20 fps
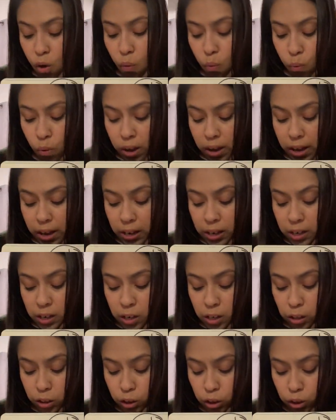1,
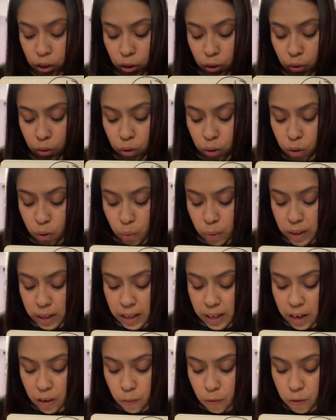2, 3.
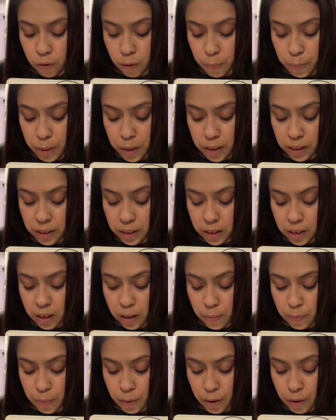And we will put the
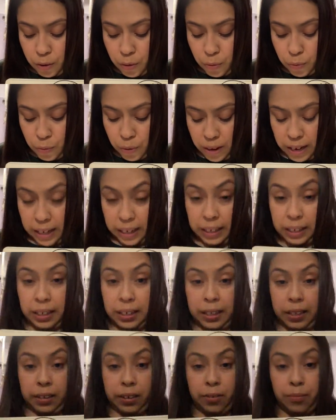number right
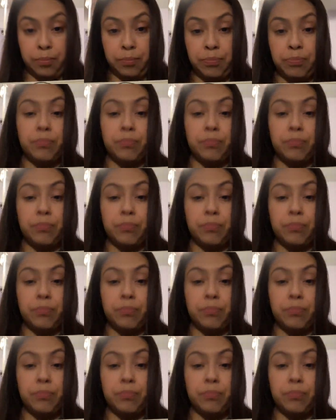here.